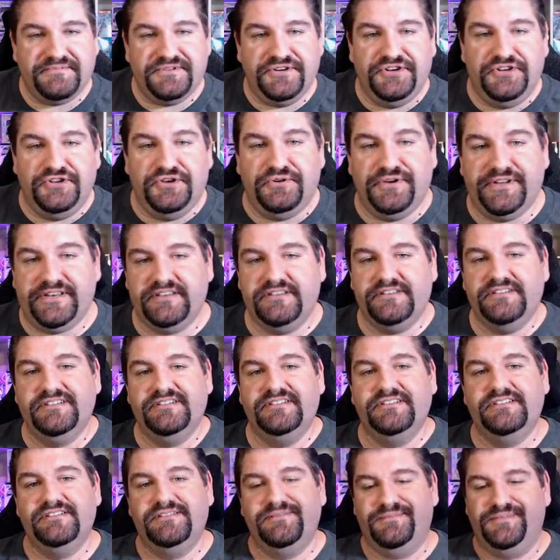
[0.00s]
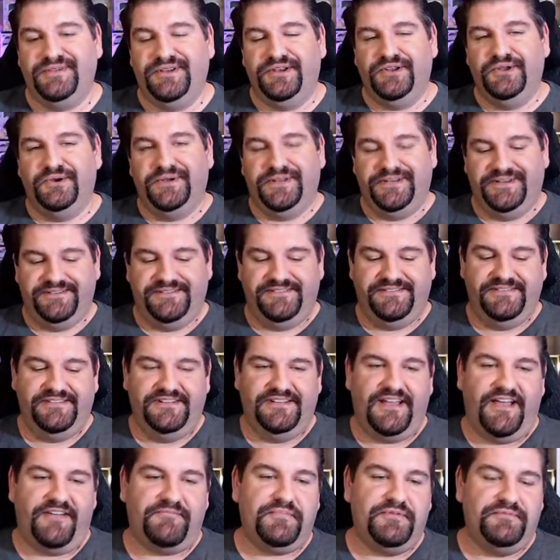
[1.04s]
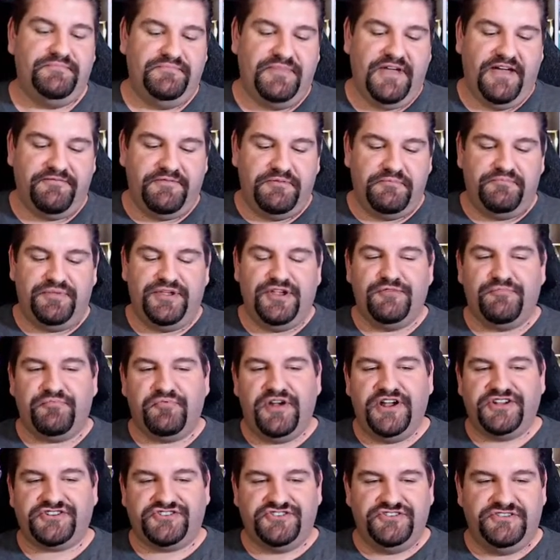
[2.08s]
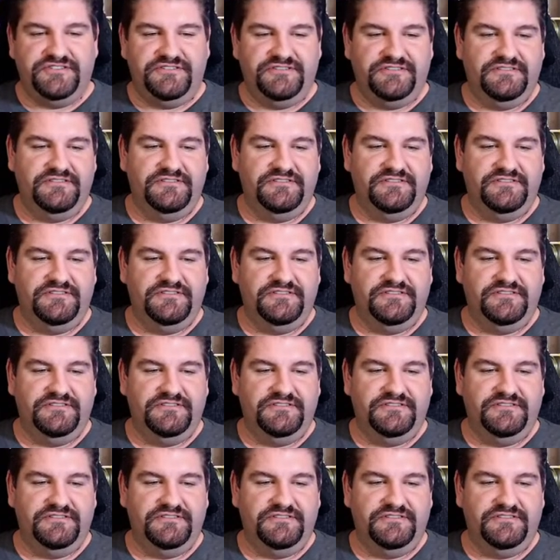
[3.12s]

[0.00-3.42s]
gonna do it. And do it. I've been I've been peer pressured.